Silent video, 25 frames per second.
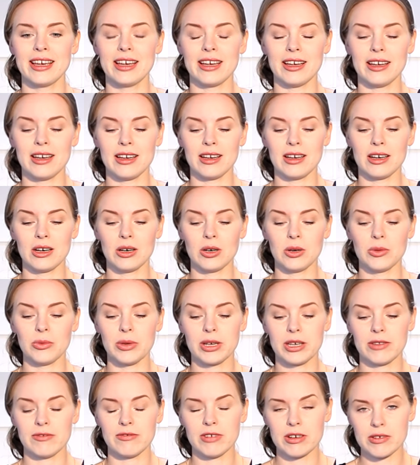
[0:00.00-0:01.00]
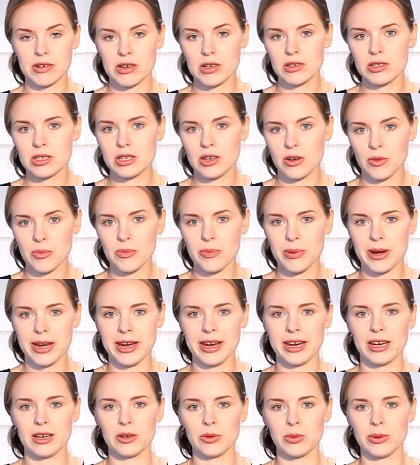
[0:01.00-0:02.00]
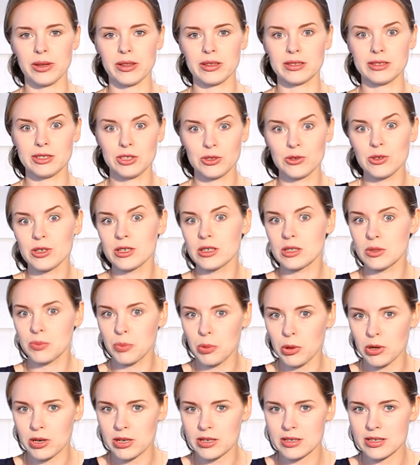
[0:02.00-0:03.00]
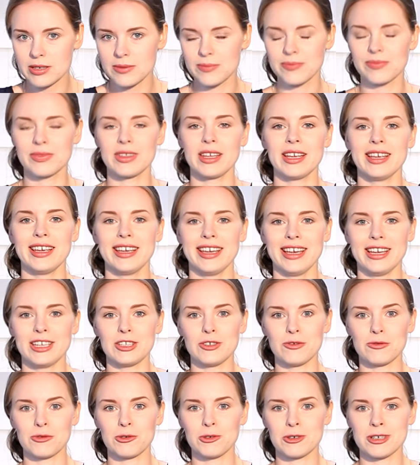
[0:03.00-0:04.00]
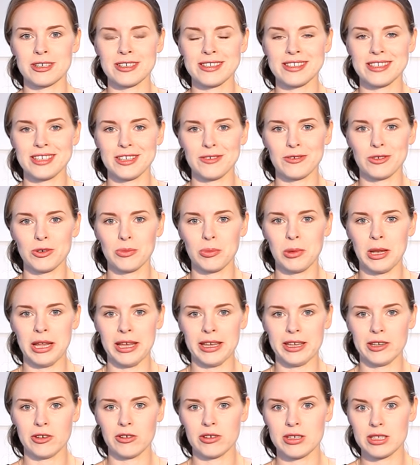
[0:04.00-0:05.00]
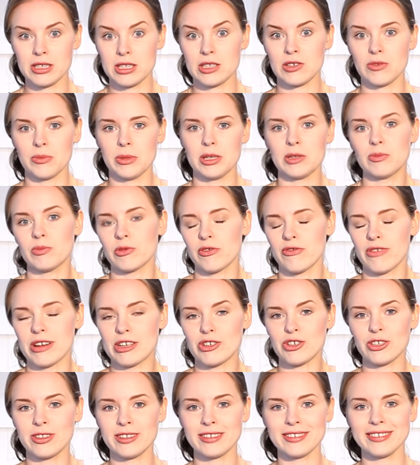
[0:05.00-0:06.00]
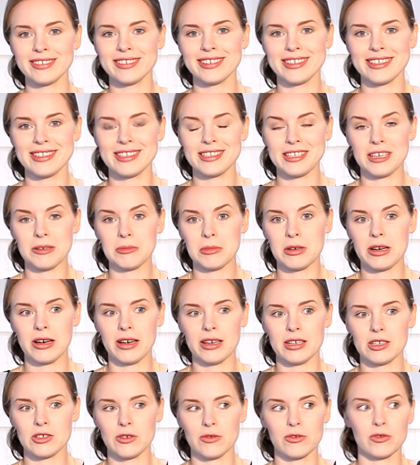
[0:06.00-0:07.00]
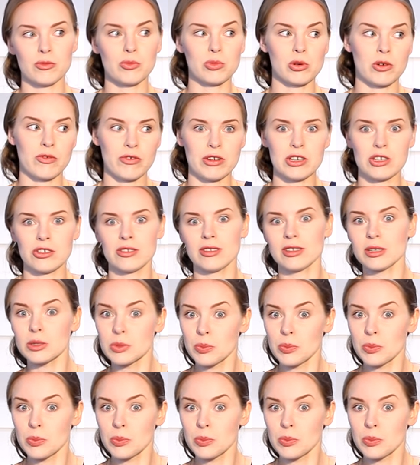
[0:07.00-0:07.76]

uh, we can very good compare with doing sport. And of course, if you play your instrument professional, it's some kind of a professional